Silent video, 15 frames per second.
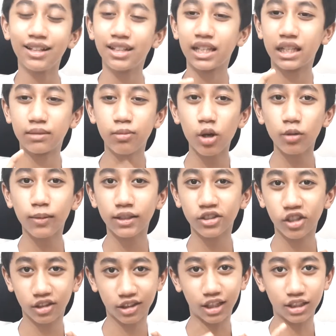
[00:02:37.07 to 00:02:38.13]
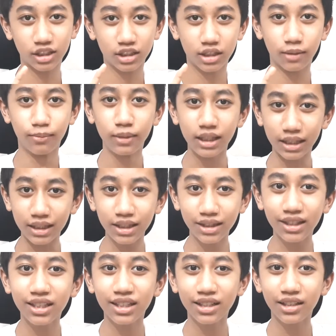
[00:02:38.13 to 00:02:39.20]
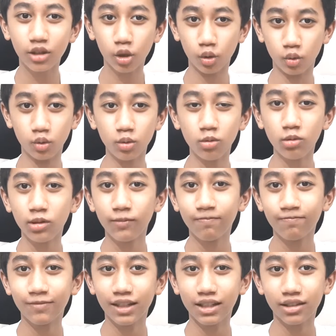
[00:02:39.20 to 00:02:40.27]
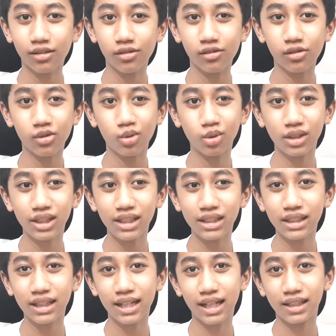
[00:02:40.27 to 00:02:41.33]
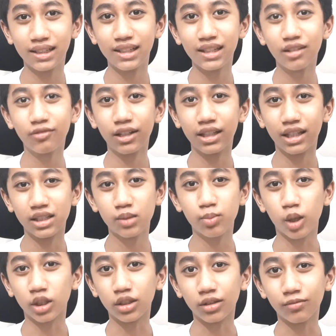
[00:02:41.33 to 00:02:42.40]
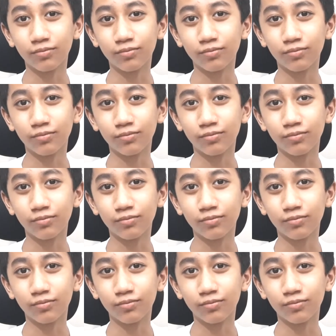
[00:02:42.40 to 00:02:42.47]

The smoke must not touch the meat too. So yeah, you need to find that spot.